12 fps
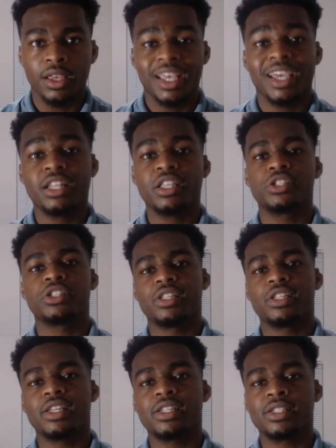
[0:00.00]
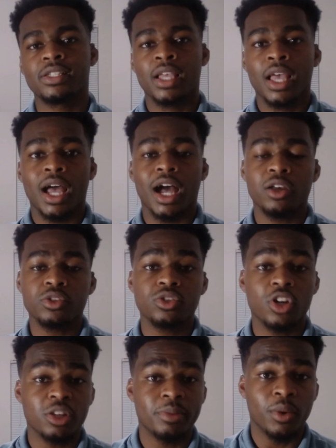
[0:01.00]
In addition to this, I also
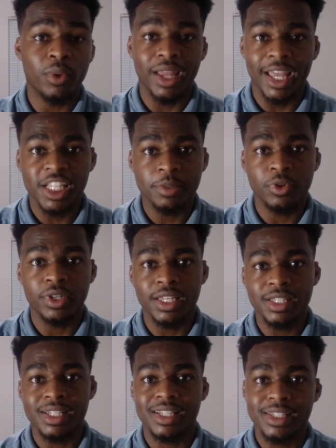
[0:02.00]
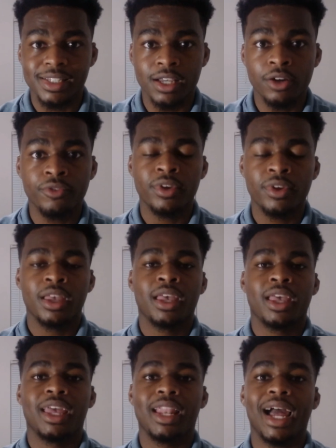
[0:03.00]
talked about what Ansible is in itself
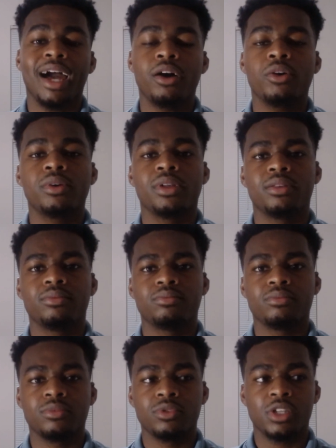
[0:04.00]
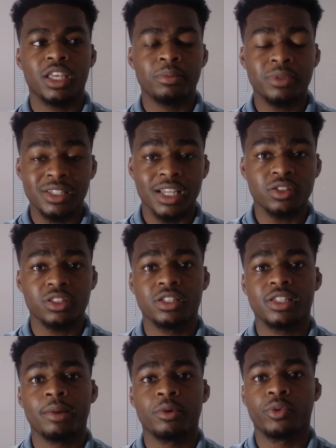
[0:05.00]
and how it essentially
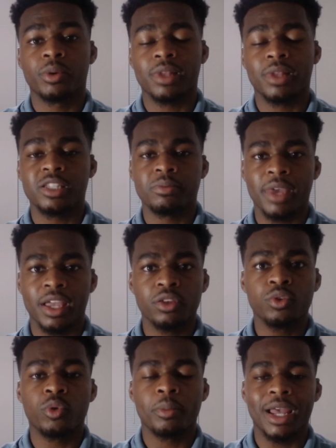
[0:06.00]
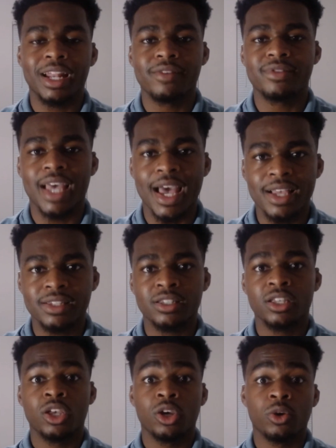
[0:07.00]
is able to replace manual repetitive tasks
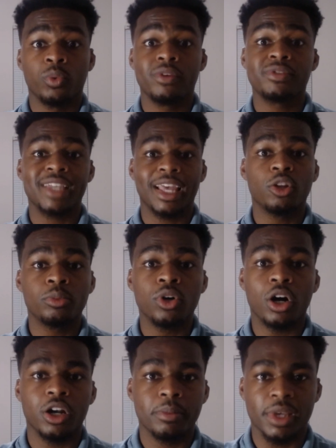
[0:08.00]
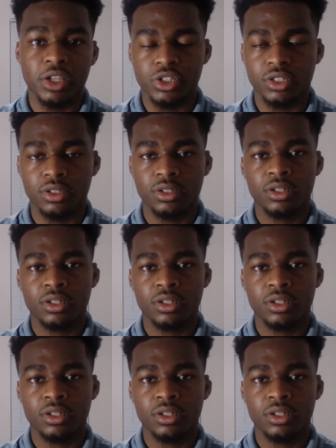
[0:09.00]
with scalable automation.